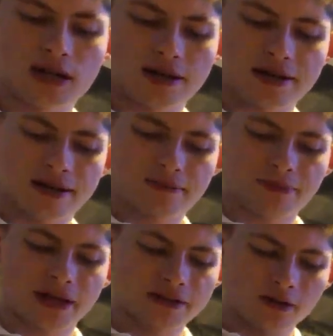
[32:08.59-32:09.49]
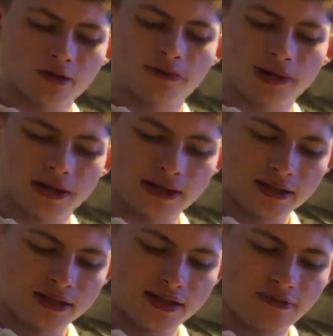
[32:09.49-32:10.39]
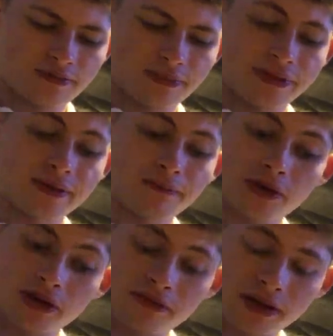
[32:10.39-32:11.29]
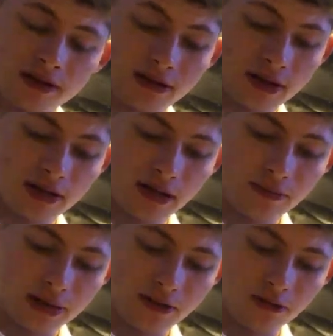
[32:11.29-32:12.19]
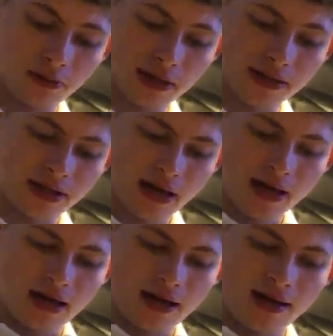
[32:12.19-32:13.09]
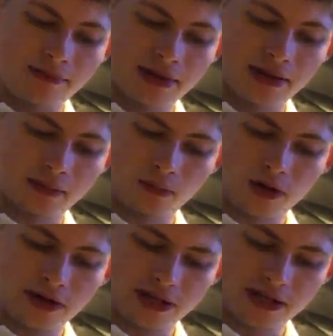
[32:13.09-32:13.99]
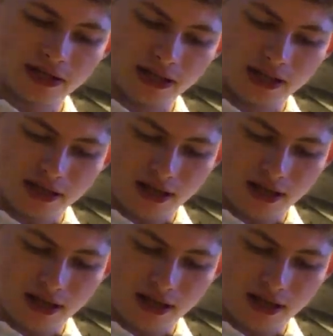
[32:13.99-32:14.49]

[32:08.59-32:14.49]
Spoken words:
Had that all planned and stuff. Didn't book anything, luckily, but had it all planned. And then work has said...